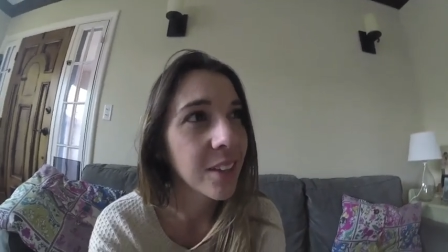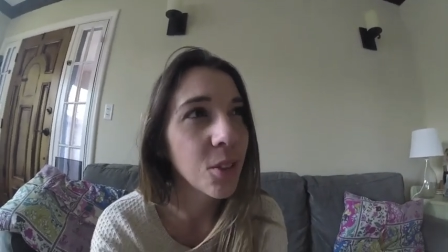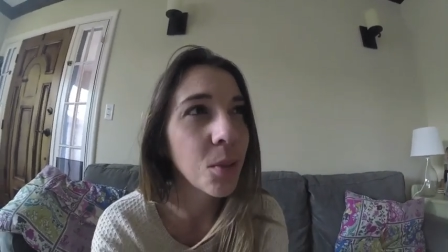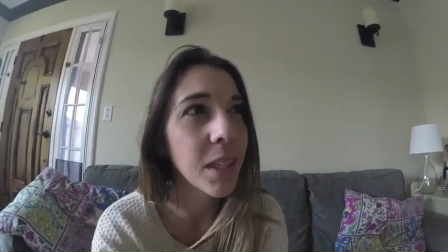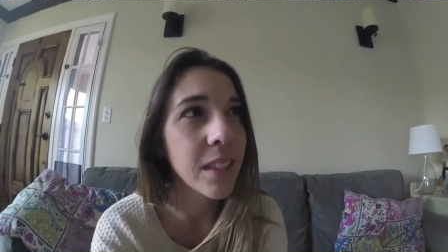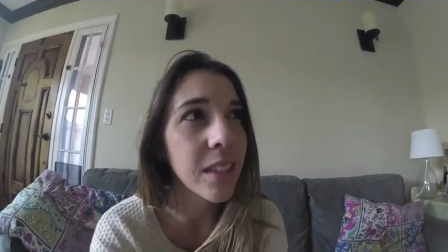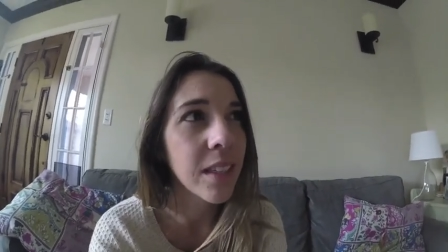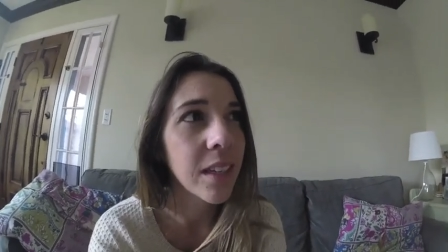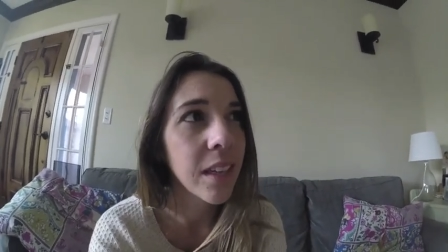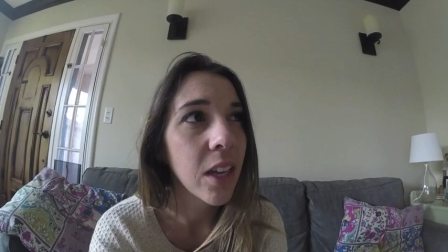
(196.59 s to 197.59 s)
two weeks.
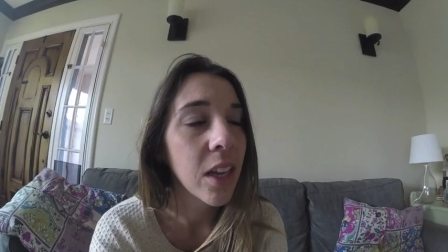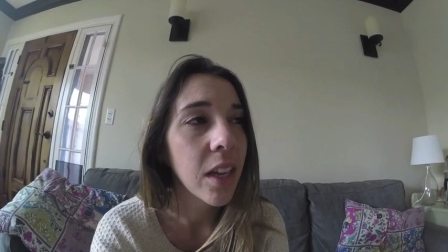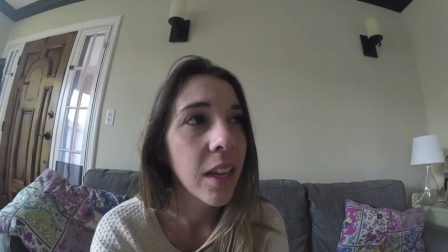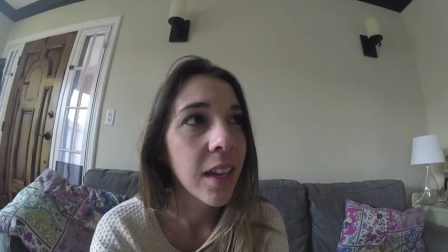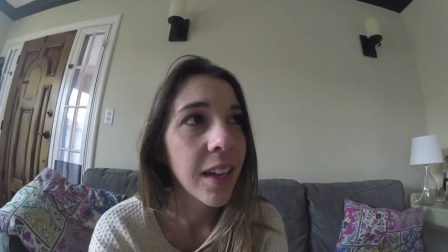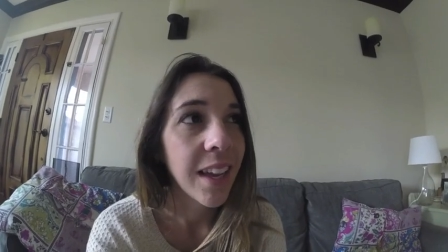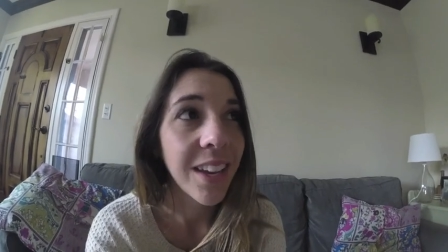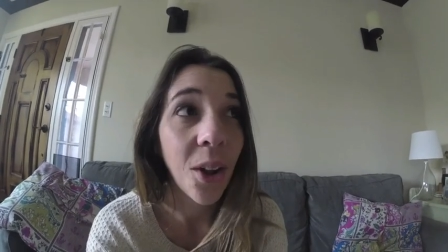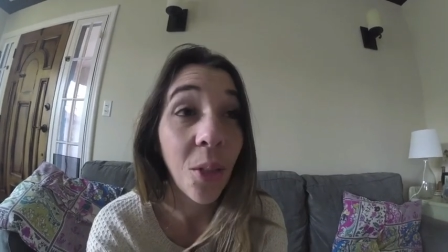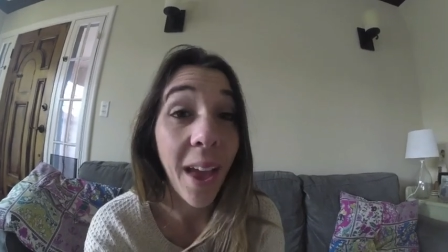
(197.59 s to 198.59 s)
They haven't seen them all. No, yet.